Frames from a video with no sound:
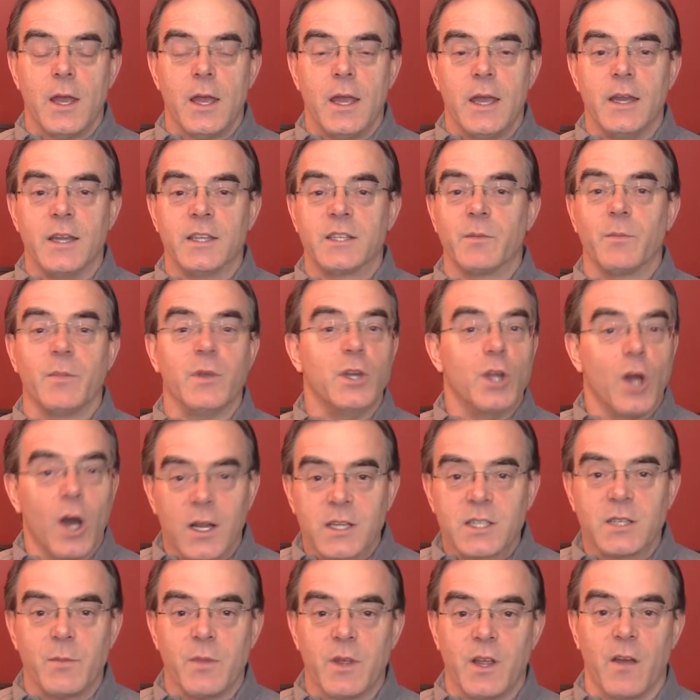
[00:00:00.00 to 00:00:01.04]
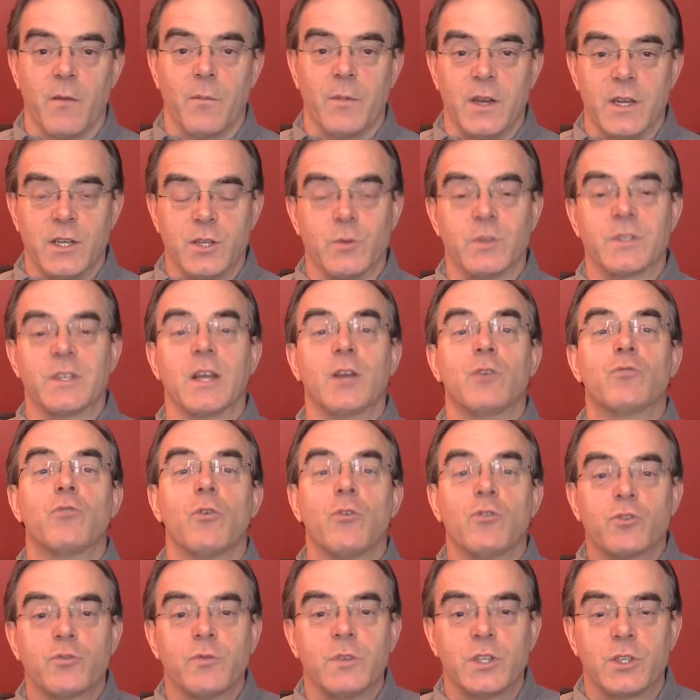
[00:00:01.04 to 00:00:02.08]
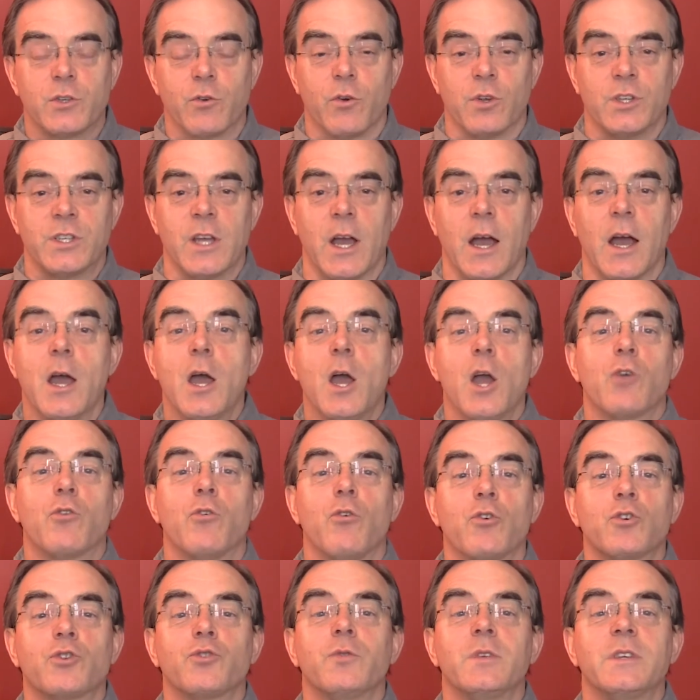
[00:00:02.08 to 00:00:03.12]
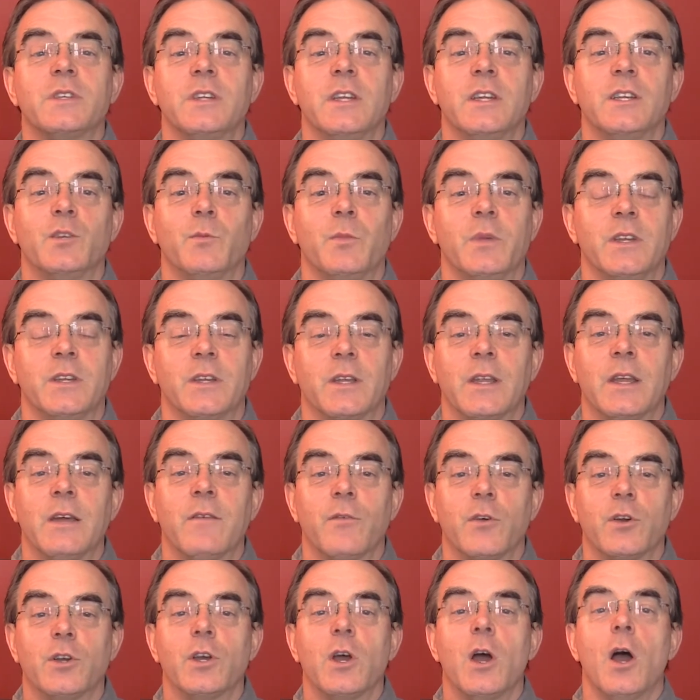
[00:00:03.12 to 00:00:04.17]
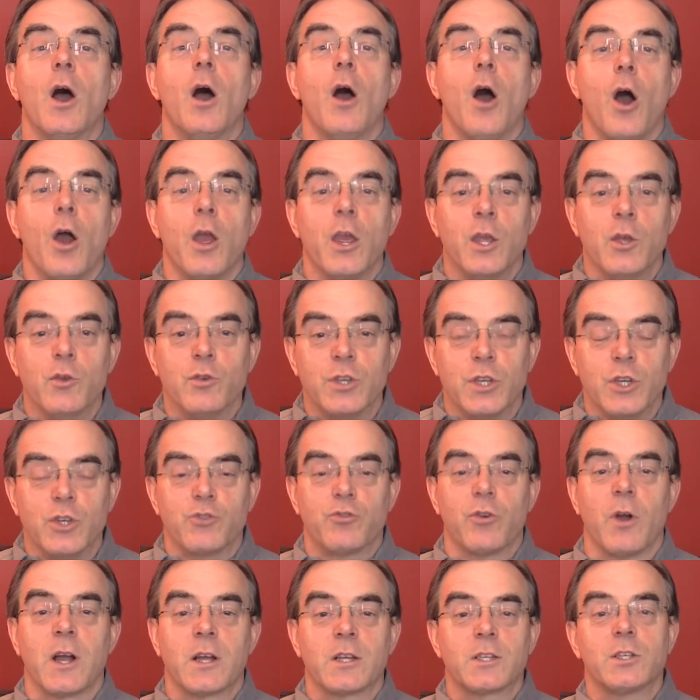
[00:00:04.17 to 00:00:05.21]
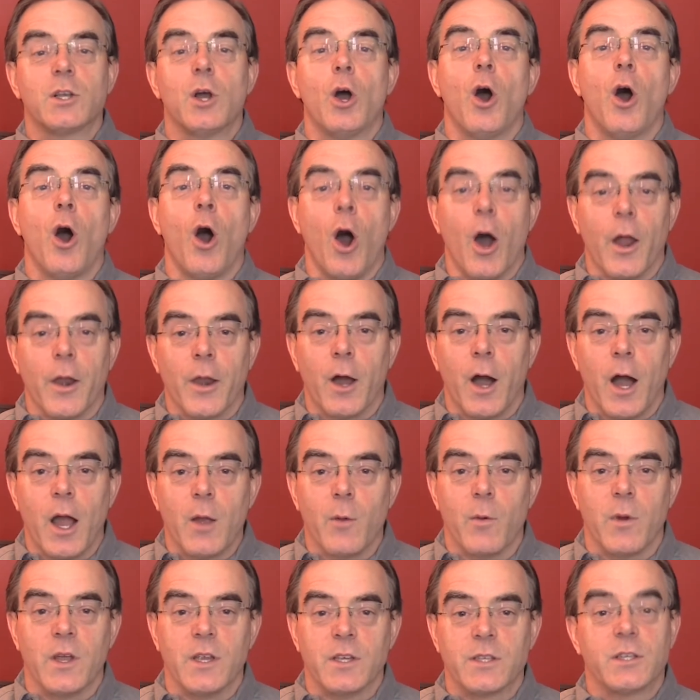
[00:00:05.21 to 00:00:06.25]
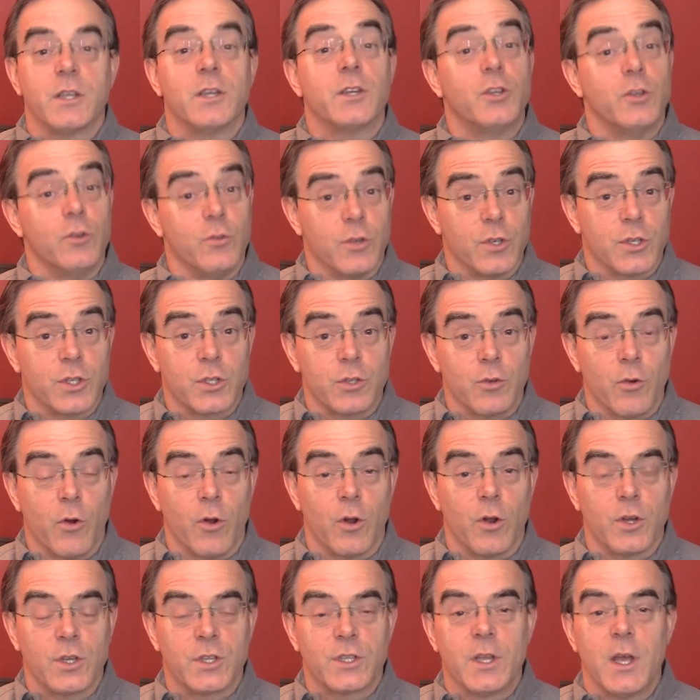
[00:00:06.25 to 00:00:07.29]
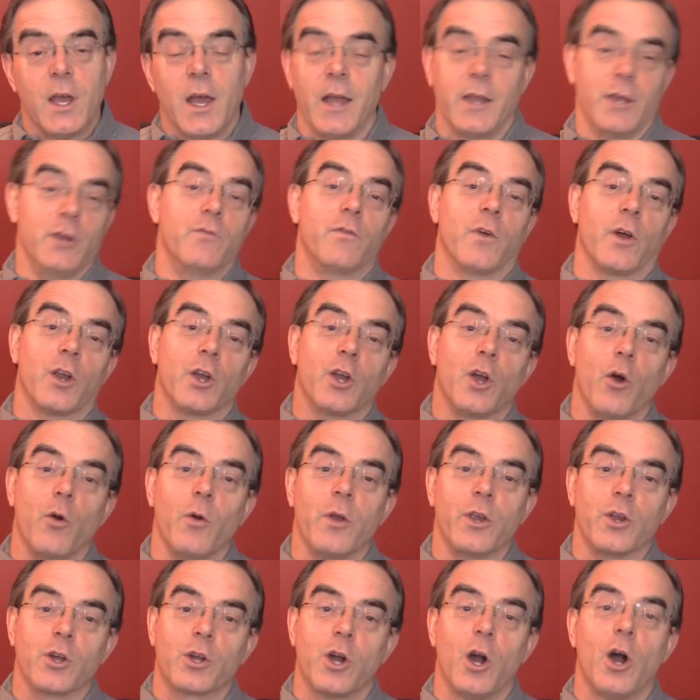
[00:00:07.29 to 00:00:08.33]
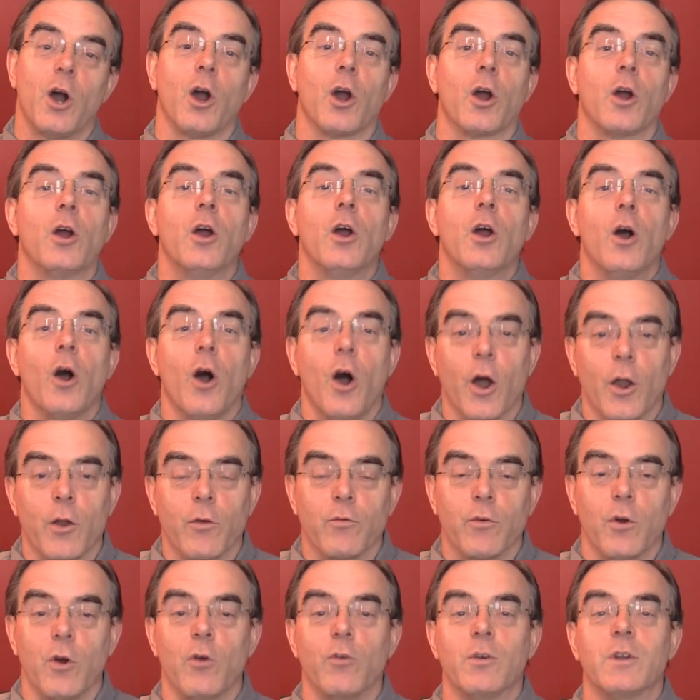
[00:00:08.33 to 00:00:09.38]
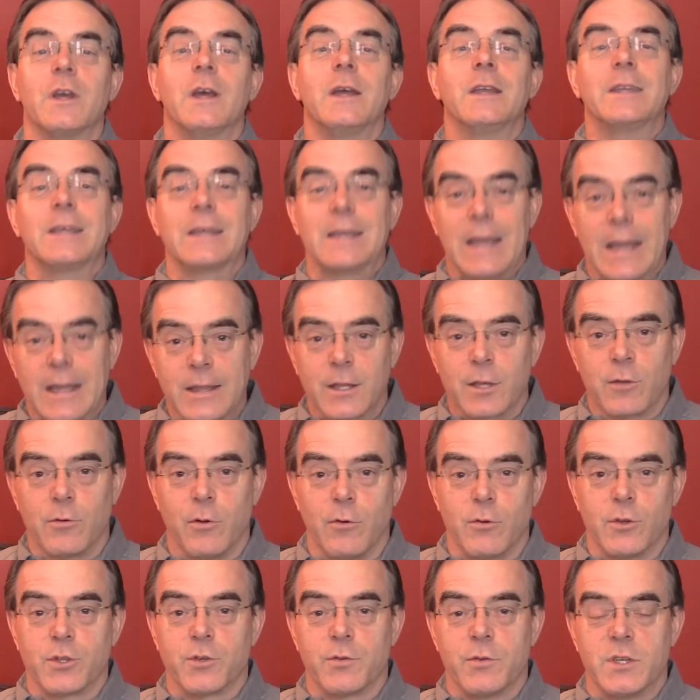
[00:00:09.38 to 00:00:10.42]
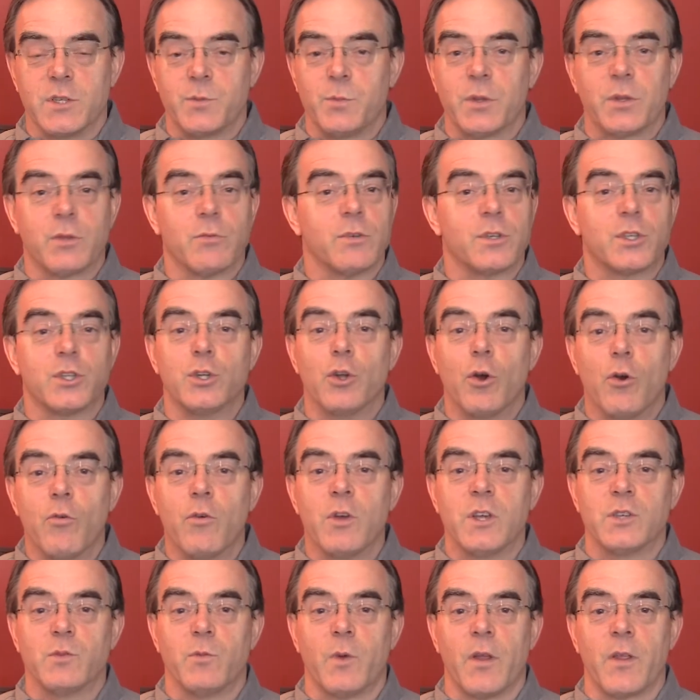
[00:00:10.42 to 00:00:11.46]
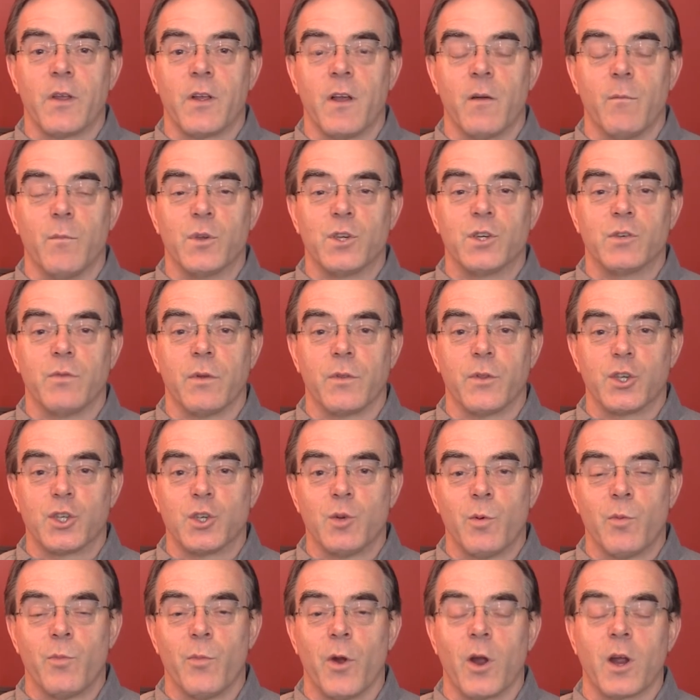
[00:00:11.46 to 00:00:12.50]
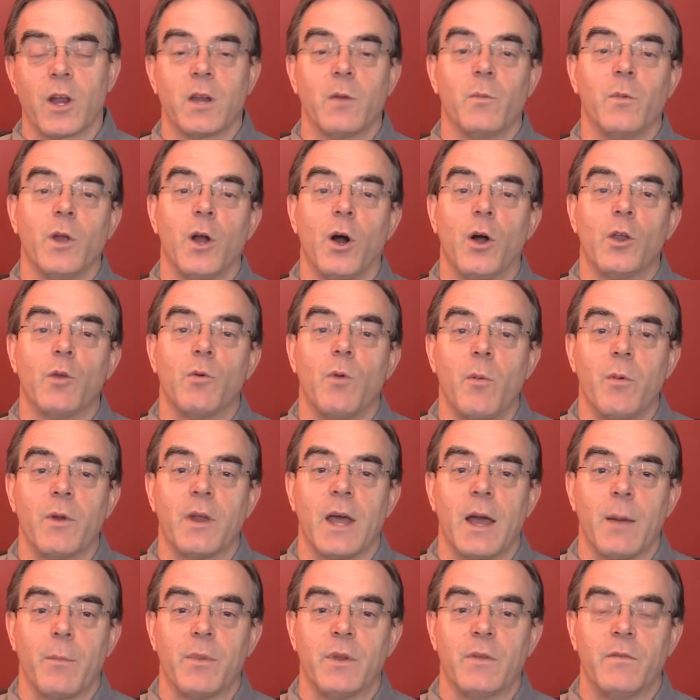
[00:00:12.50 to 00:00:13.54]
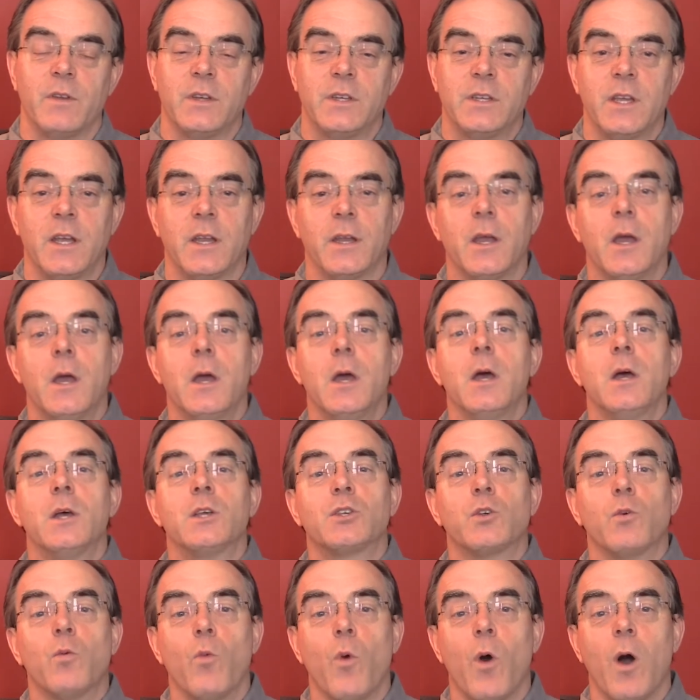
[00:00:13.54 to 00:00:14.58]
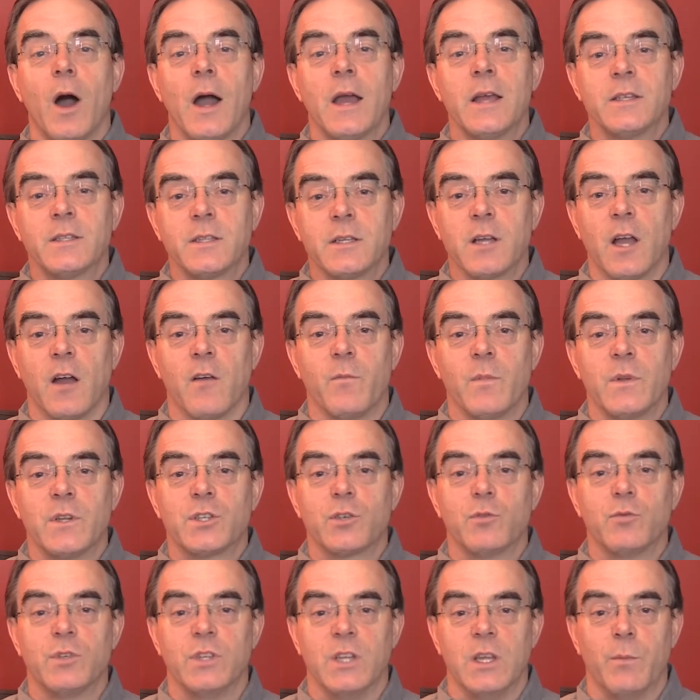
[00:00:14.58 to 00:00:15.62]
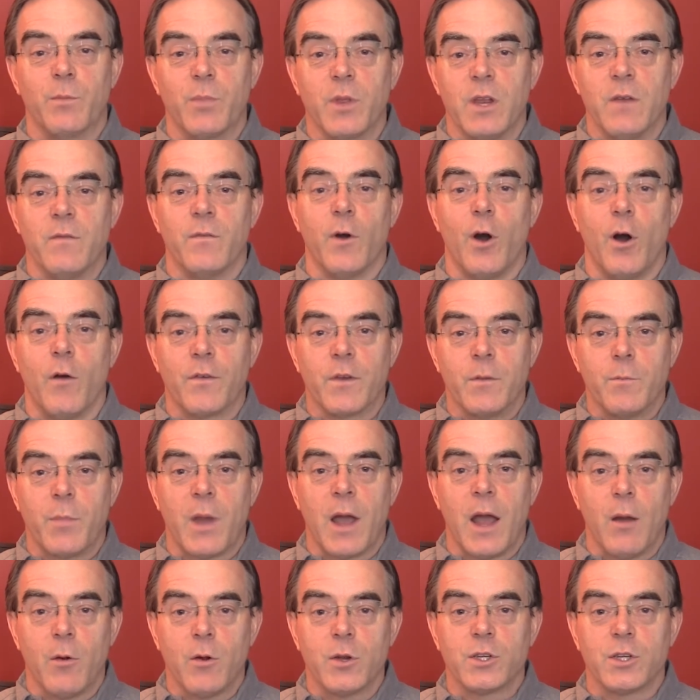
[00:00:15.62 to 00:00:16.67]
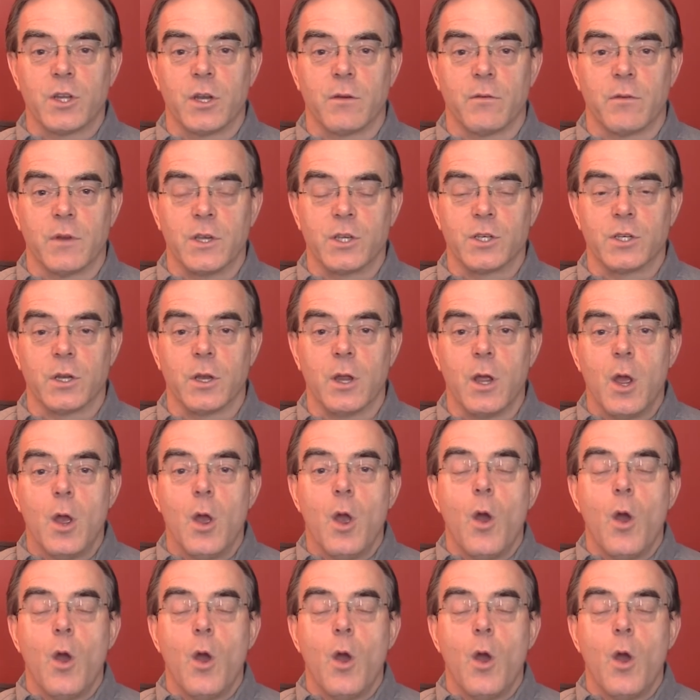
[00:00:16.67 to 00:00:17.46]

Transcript: It is simply not something the government needs to do. It's like grocery stores. Yeah, groceries need to be delivered using trucks on highways to the stores, and you've got to go in your car on a road to get the groceries. But there is no reason why the government should run the supermarket, and we all know what would happen if it did. So why is the government so deeply involved in power generation?